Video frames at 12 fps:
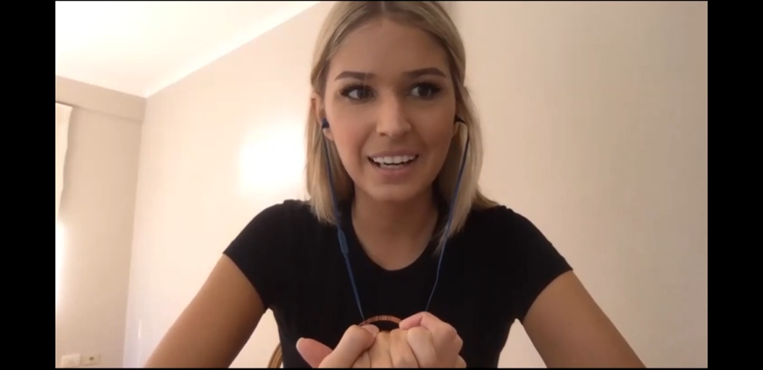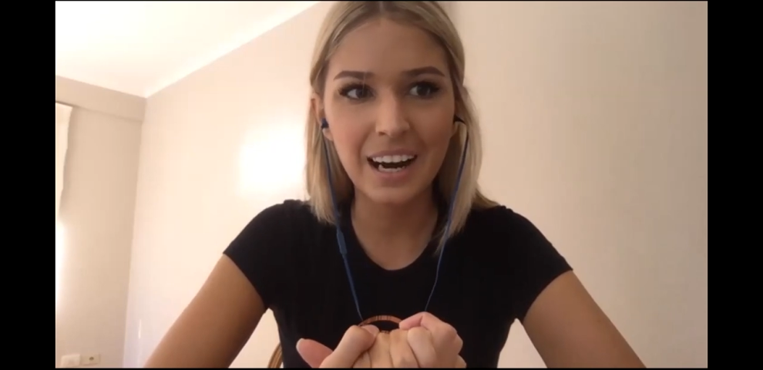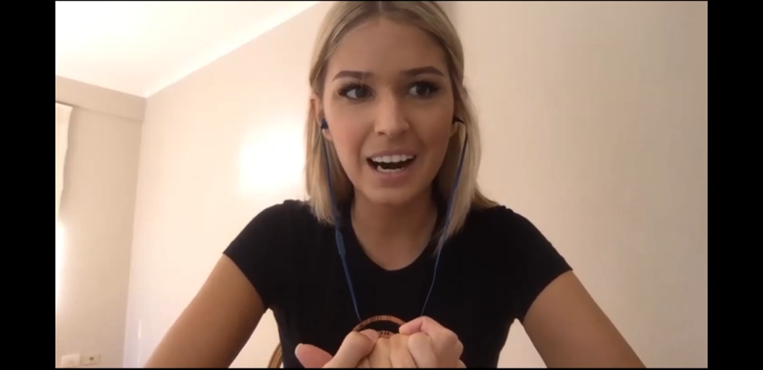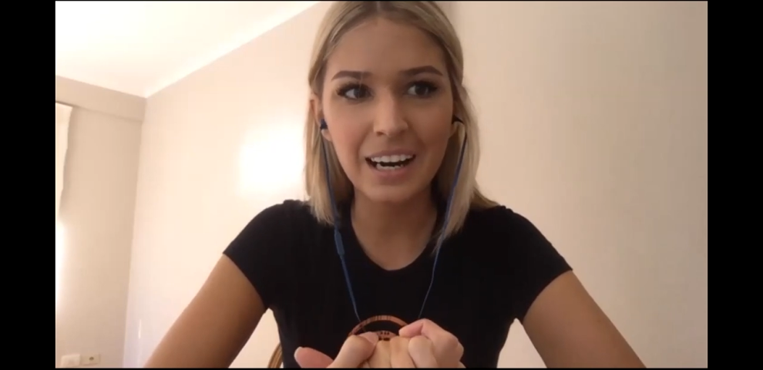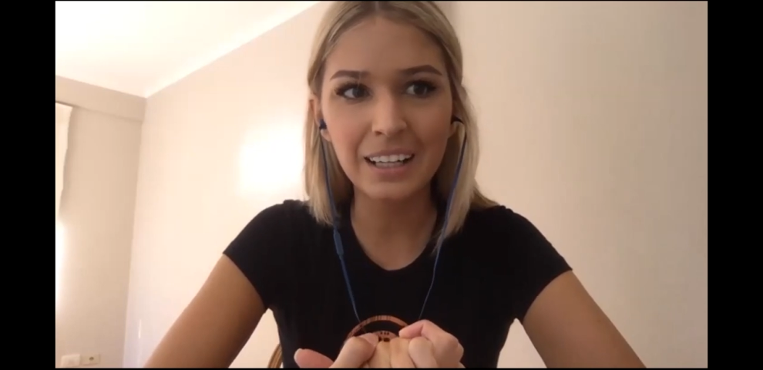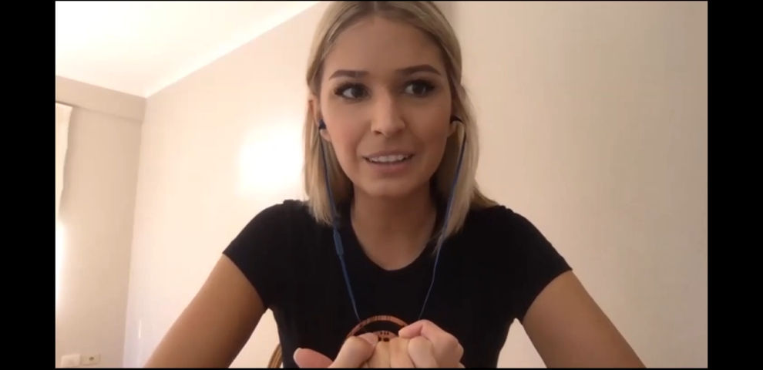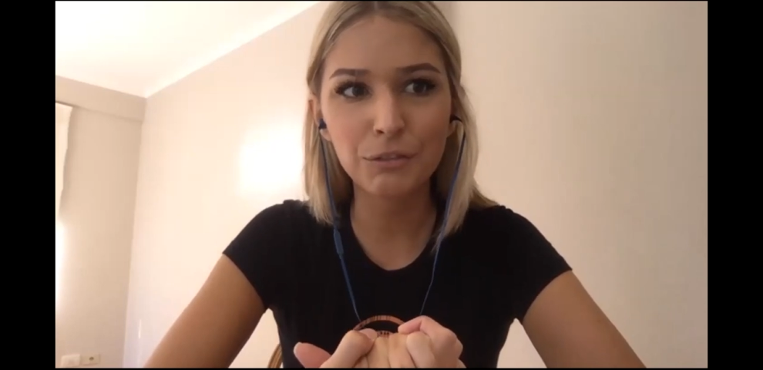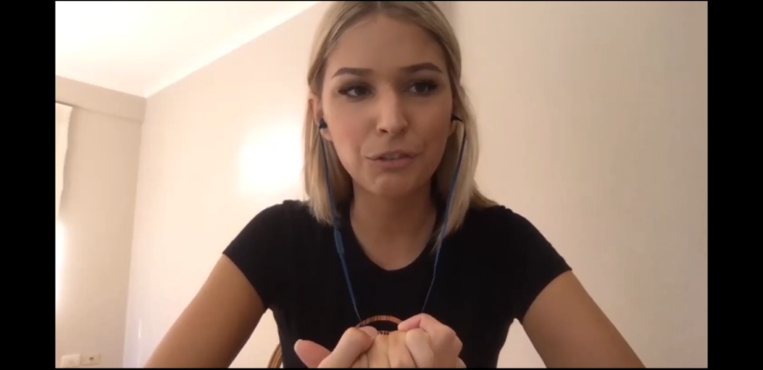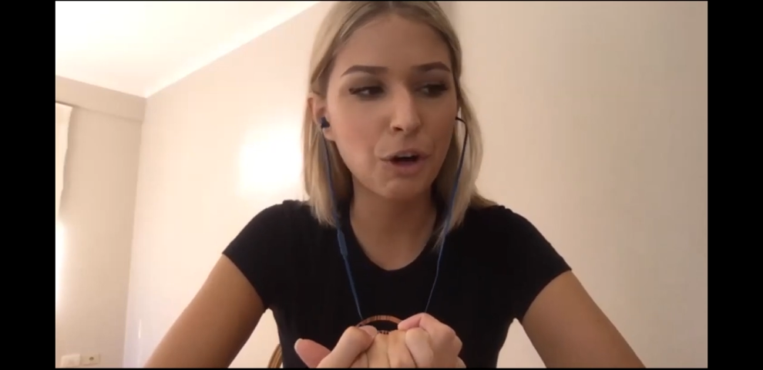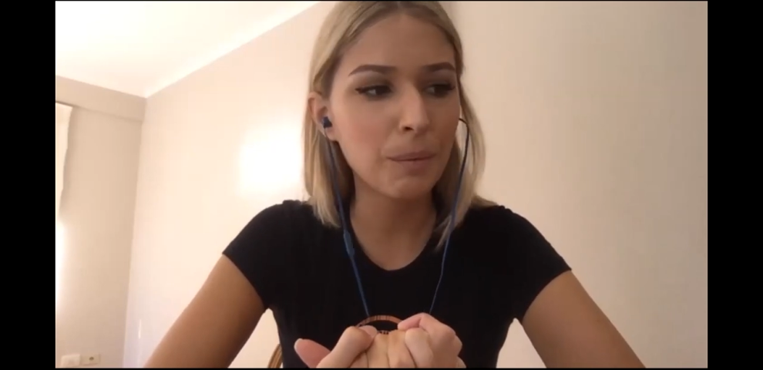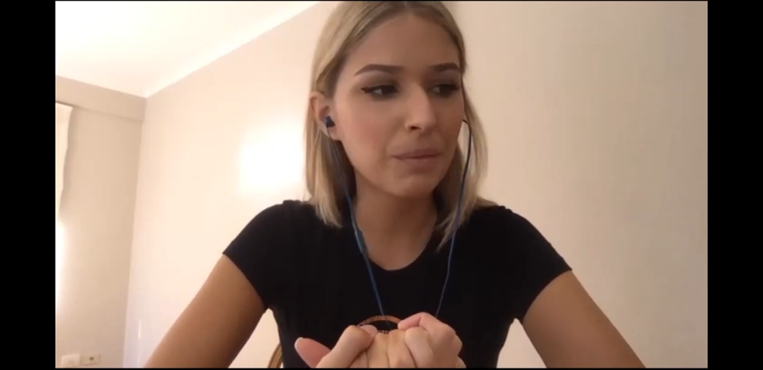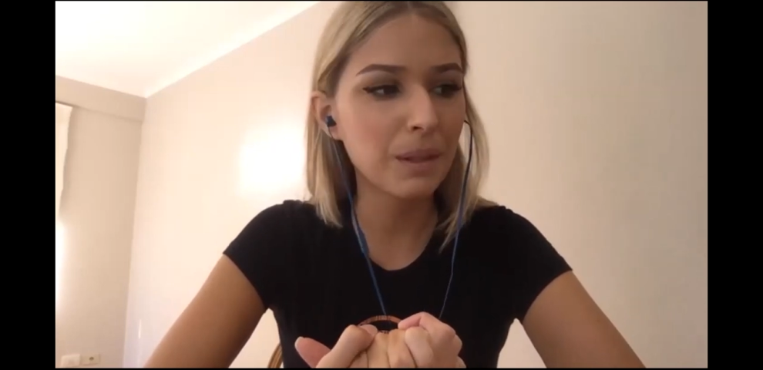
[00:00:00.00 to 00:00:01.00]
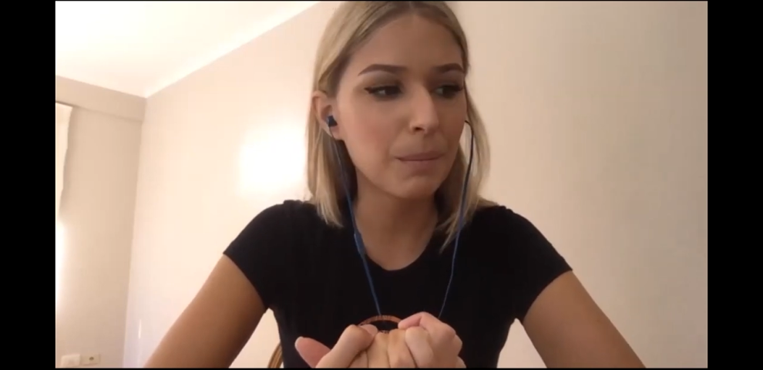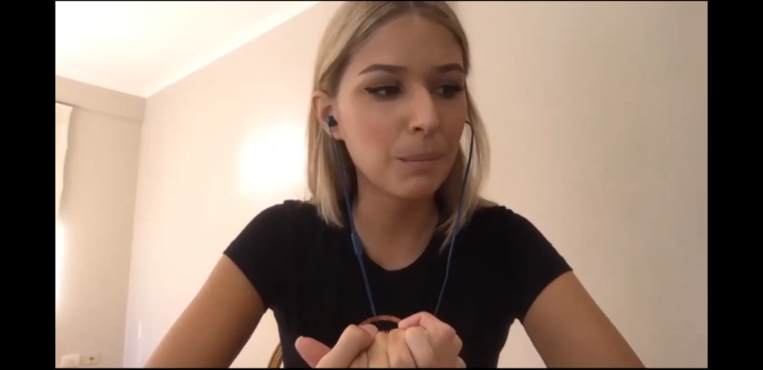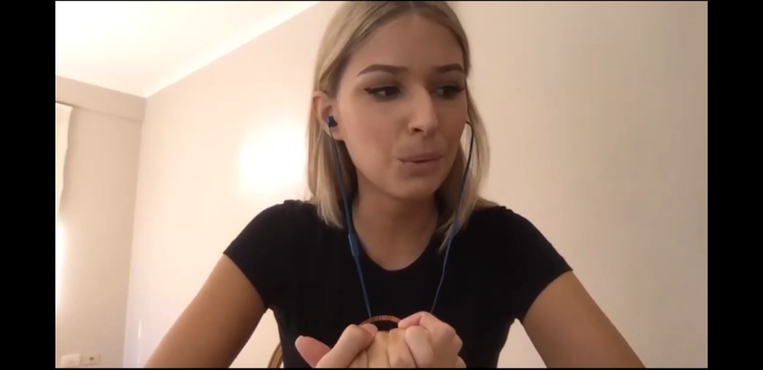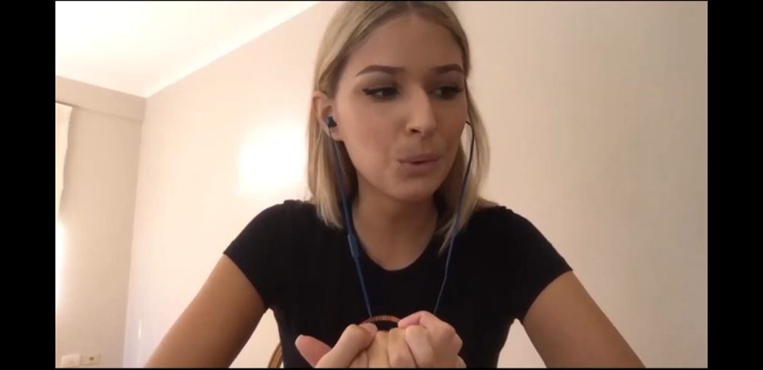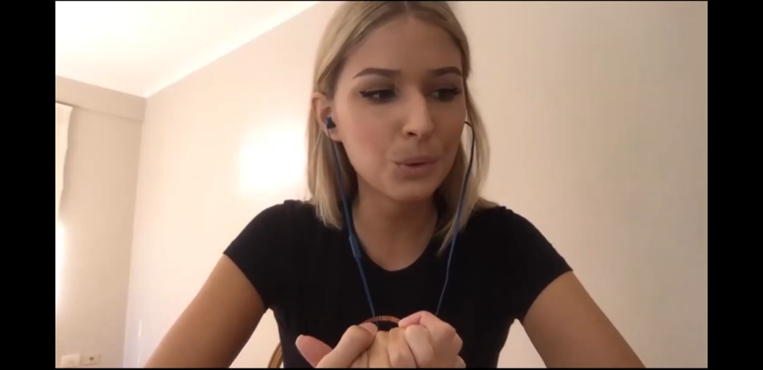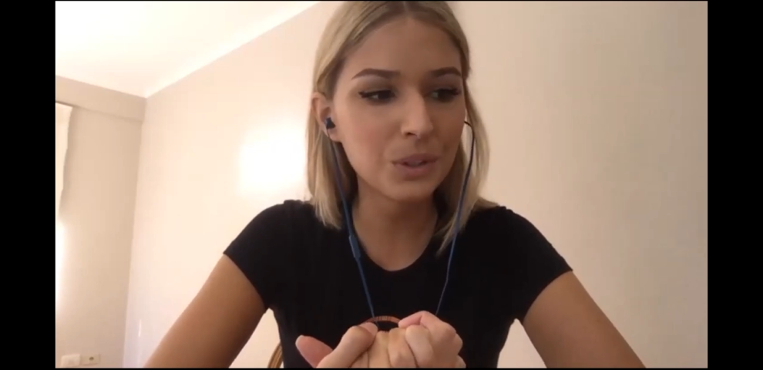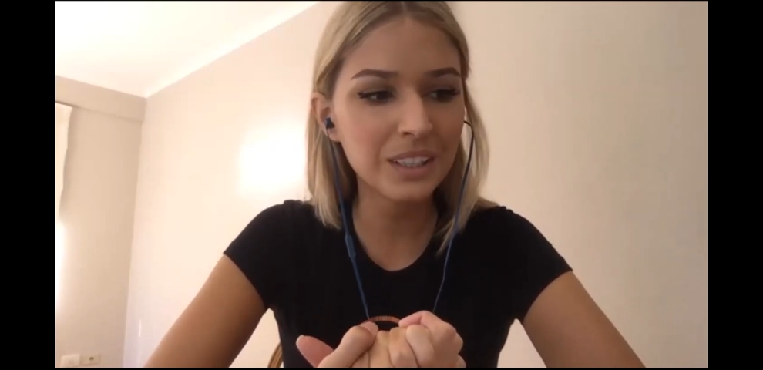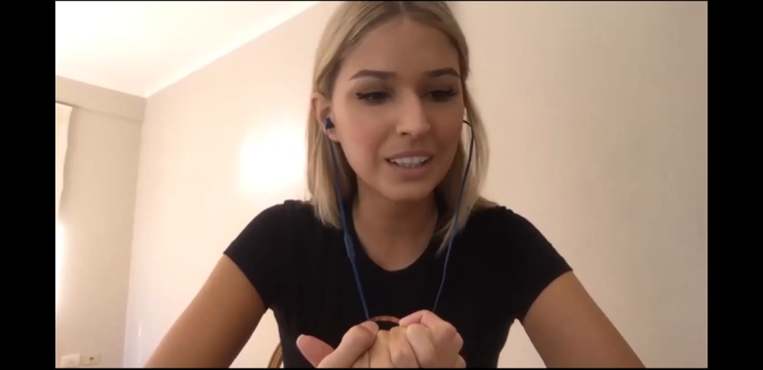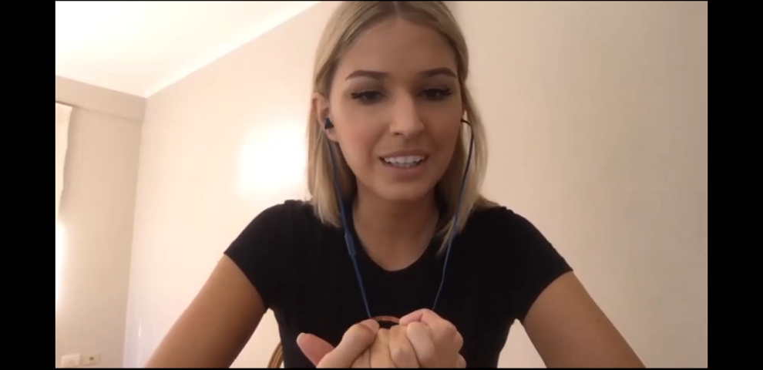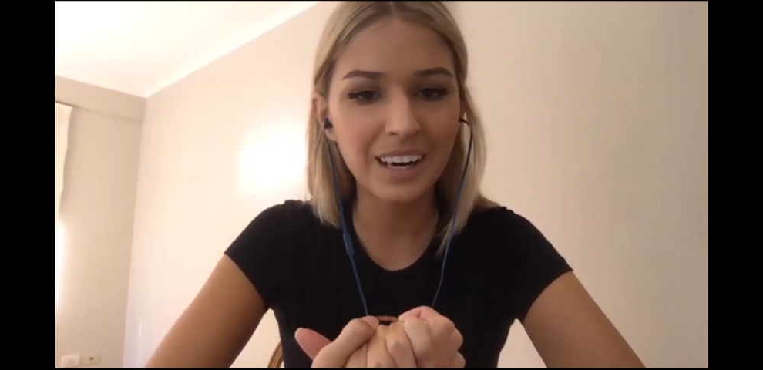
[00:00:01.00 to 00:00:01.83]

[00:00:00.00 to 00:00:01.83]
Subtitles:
Karl from the moon.